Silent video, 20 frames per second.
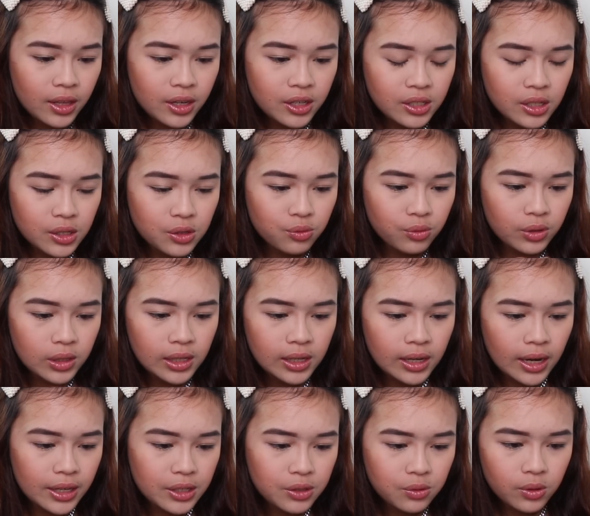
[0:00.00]
There's this really
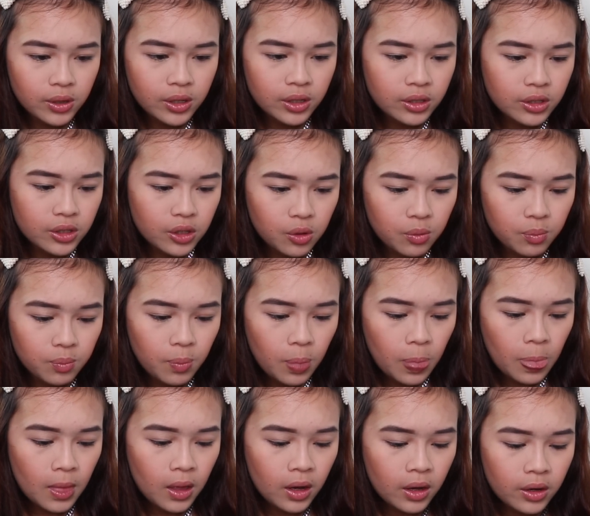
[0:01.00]
nice one. You
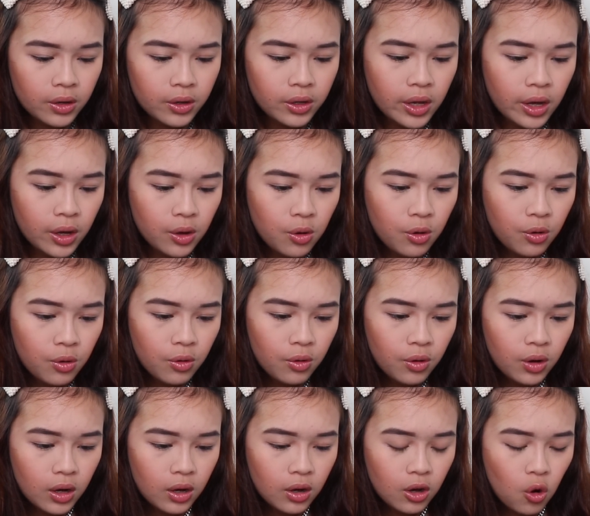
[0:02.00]
can go
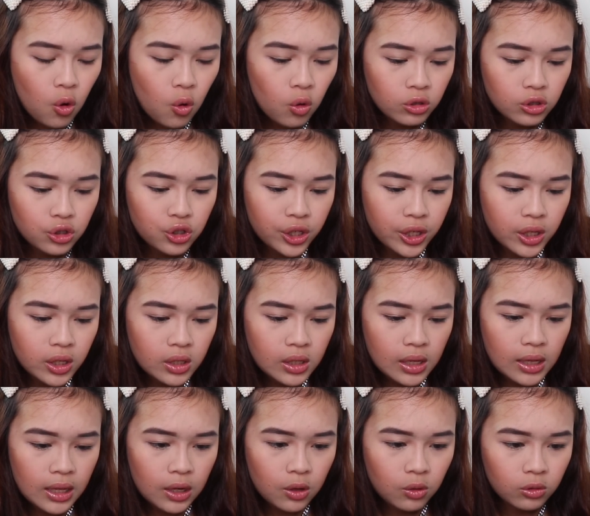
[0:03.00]
cold drinks.
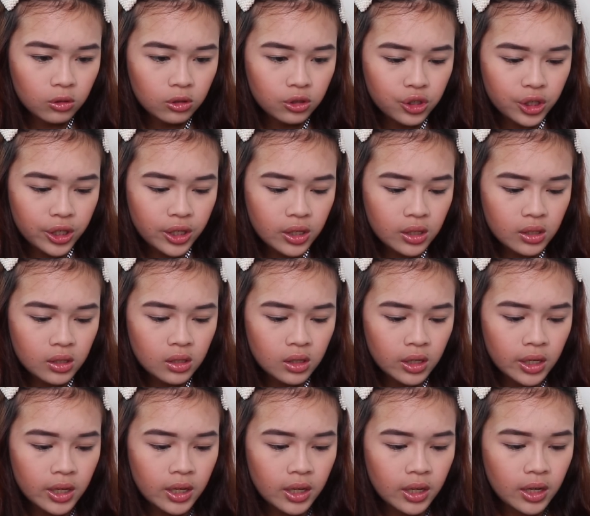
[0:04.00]
I like cold drinks.
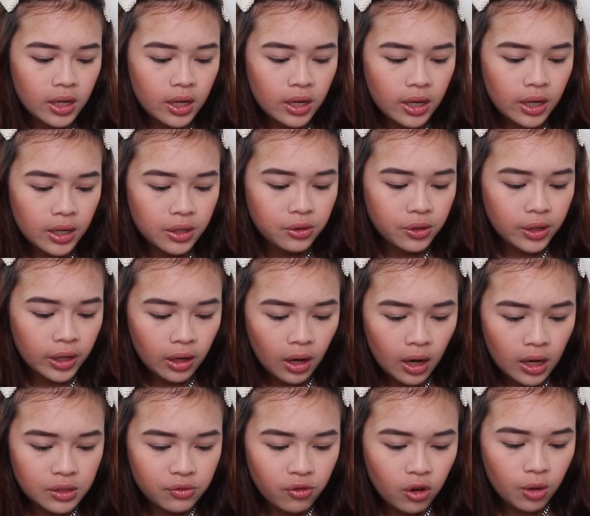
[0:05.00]
And then you can
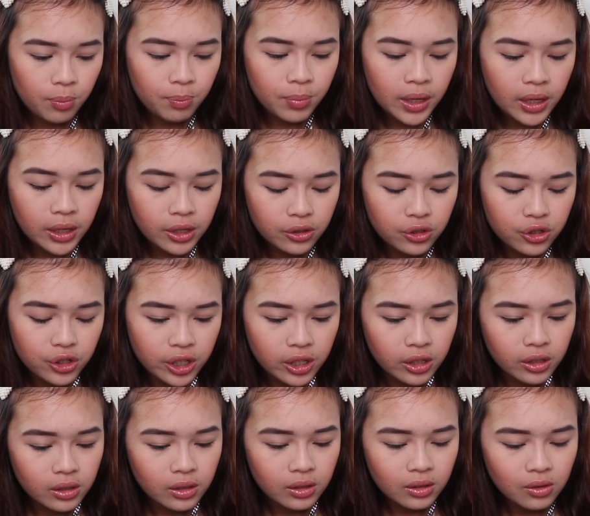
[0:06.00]
ask for a pink
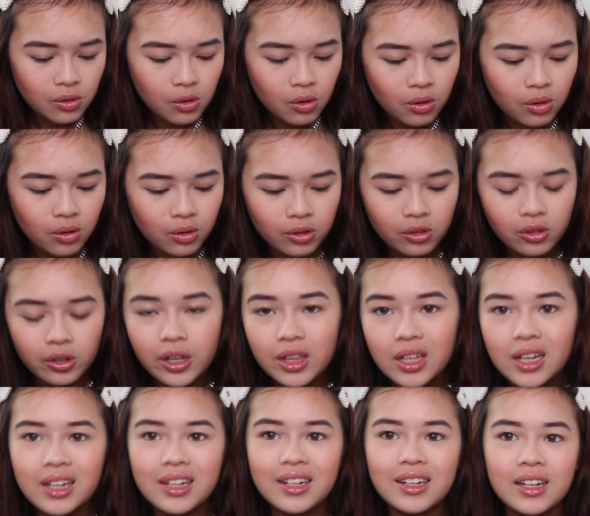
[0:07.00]
drink. Oh, look
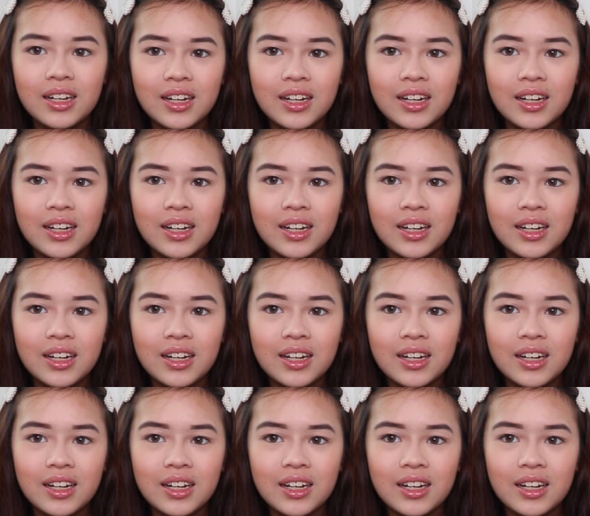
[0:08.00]
at that.